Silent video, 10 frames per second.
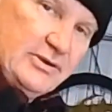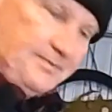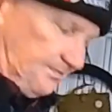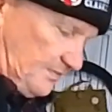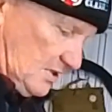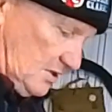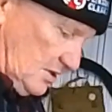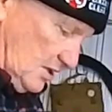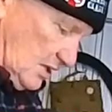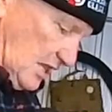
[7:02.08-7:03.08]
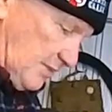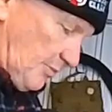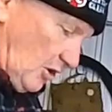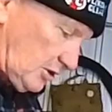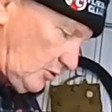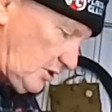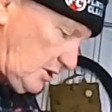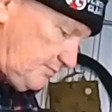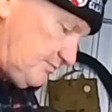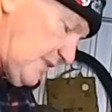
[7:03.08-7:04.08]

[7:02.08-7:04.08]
on, get the bike looking